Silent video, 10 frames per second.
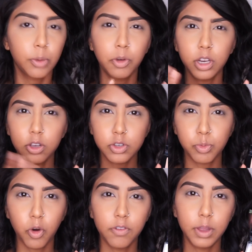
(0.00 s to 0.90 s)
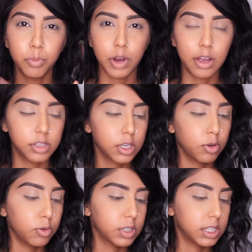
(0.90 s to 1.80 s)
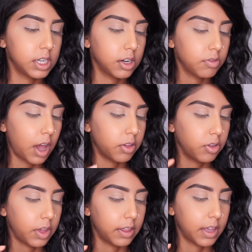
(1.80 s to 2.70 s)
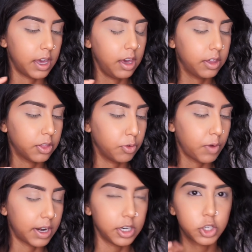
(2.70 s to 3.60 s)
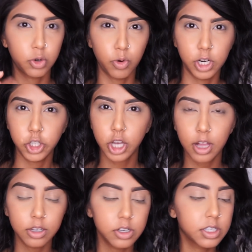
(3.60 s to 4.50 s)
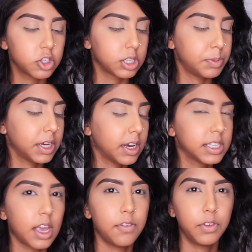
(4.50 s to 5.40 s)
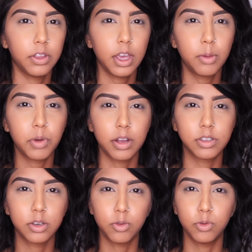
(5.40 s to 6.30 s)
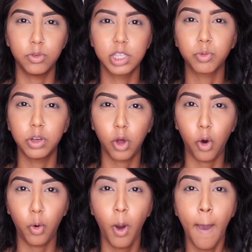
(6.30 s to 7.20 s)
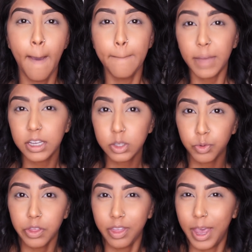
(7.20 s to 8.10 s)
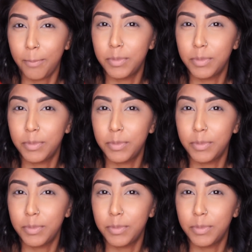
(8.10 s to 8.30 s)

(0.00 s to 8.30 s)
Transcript: I'm going to use more of the browns and golds in here rather than like the reddish orange colors, just because I feel like browns and golds will go best with like